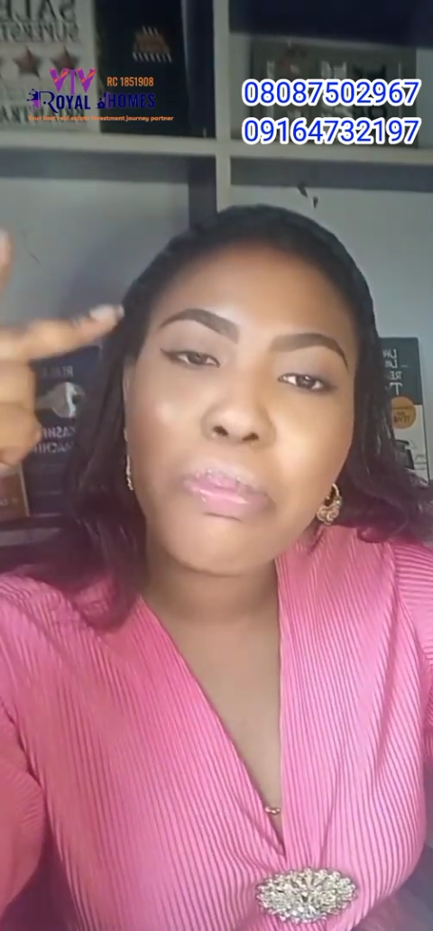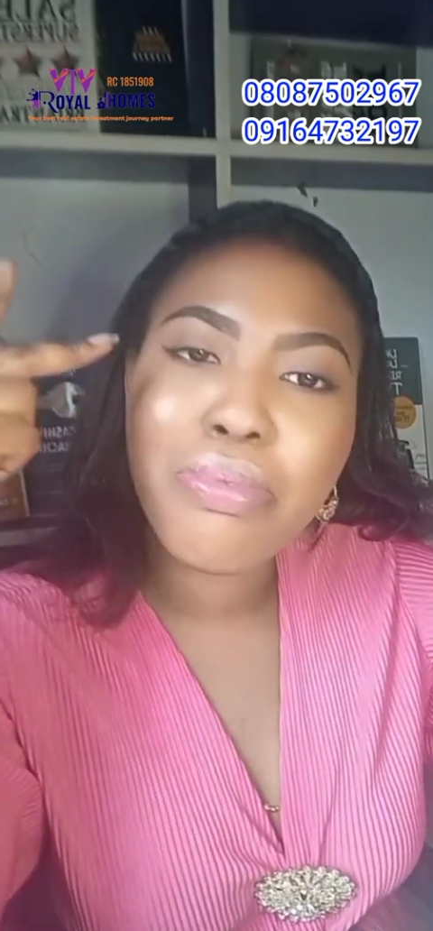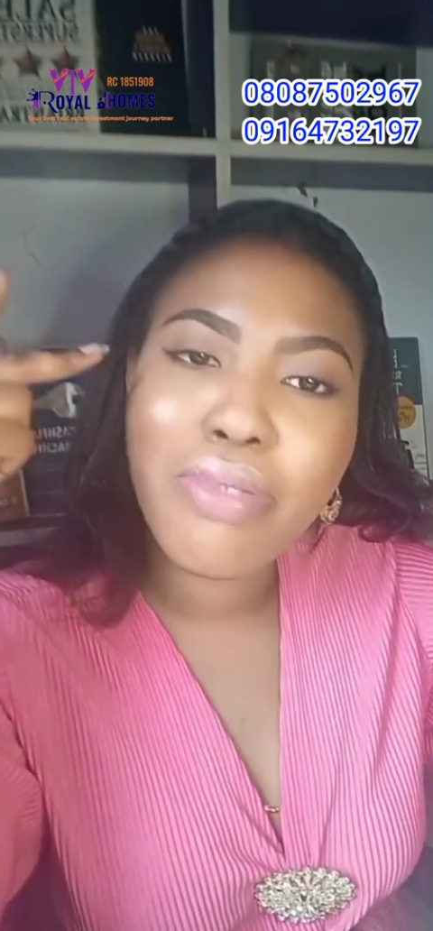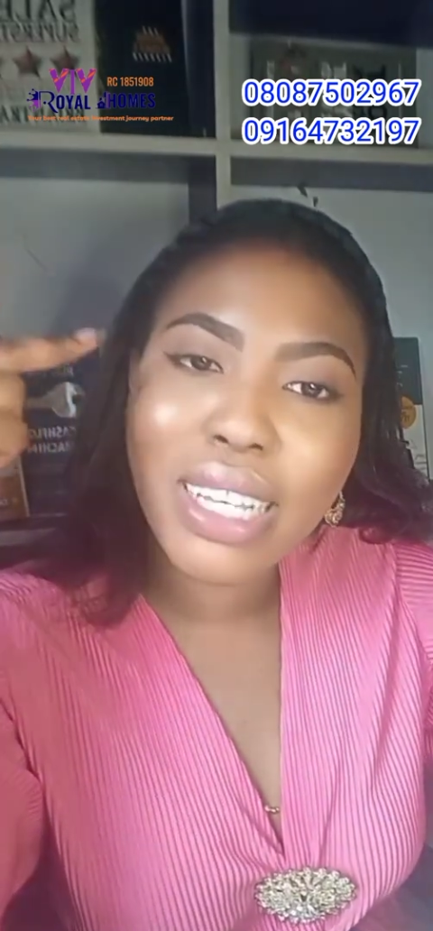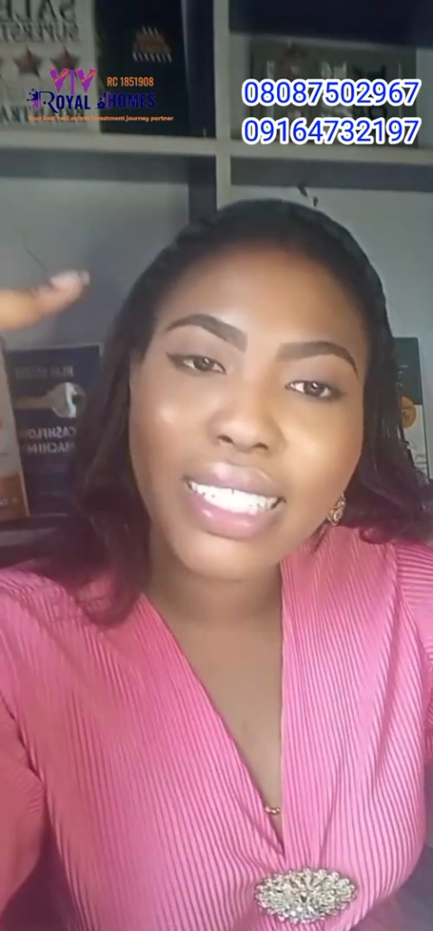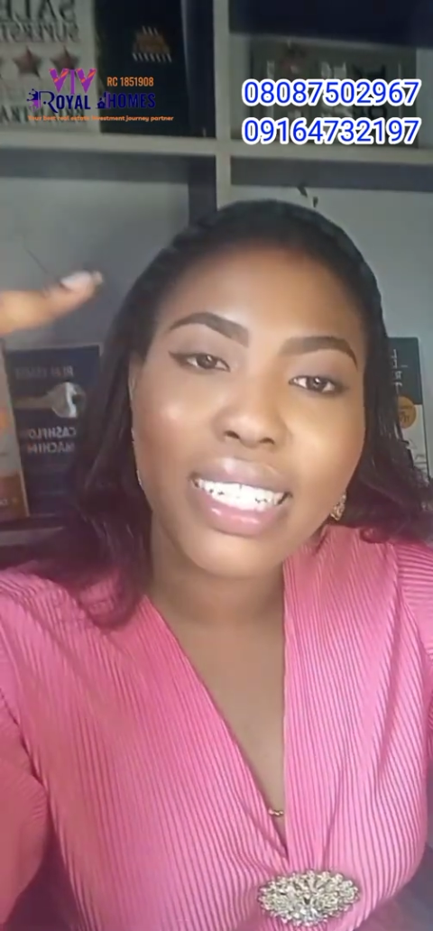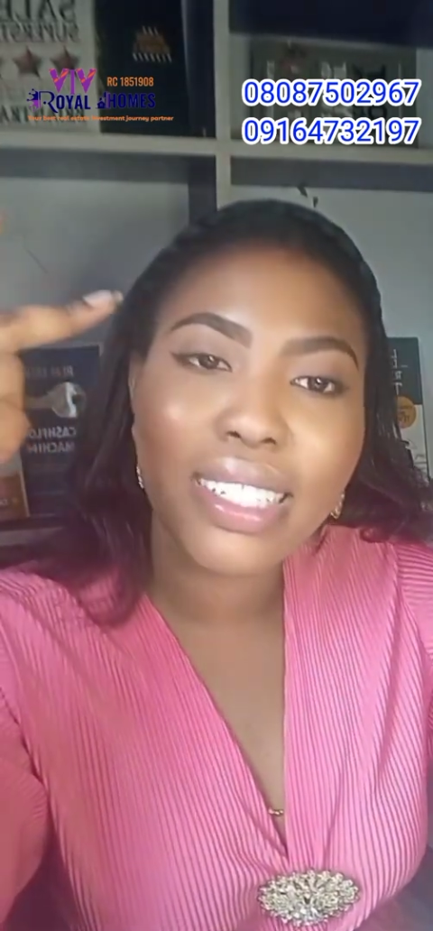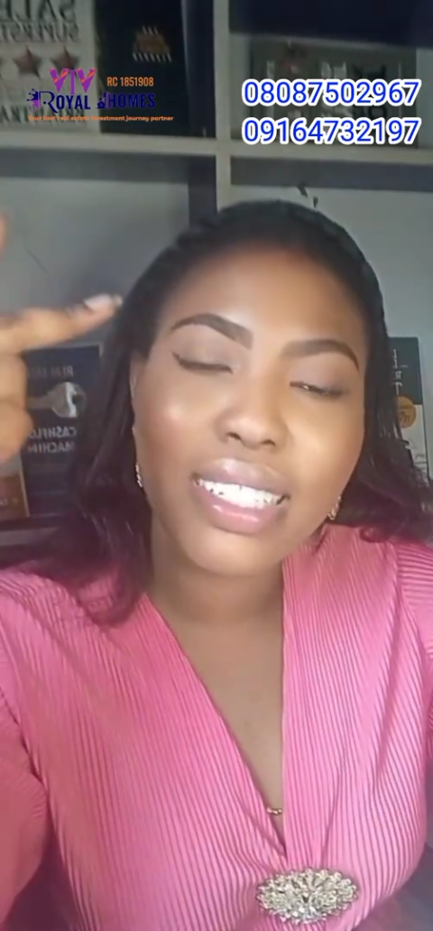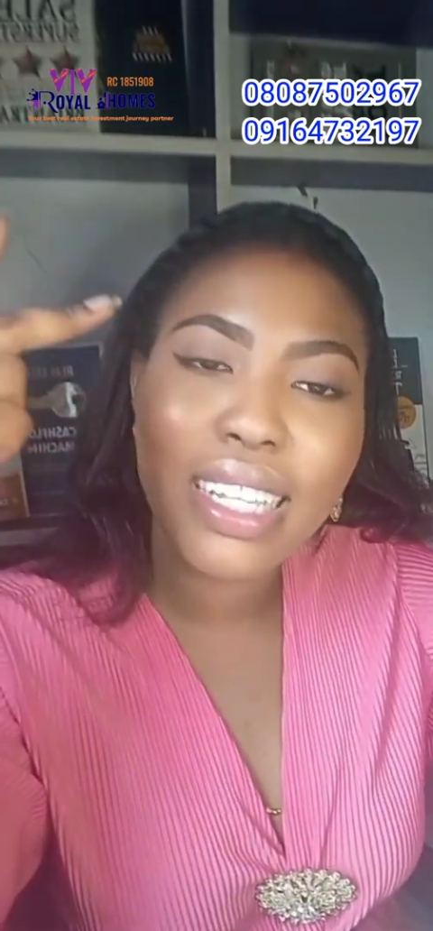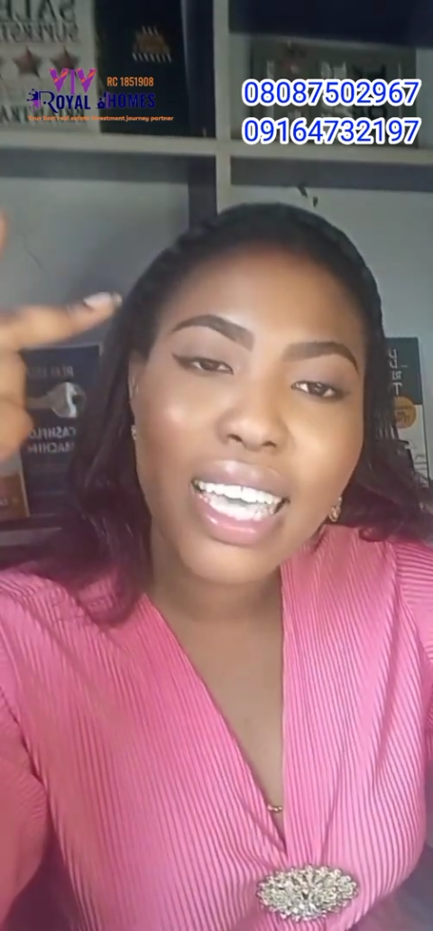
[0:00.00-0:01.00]

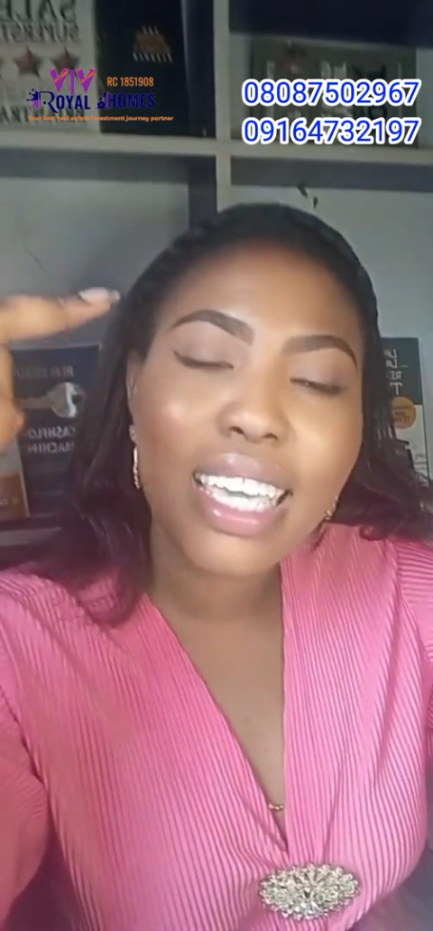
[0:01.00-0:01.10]
presence.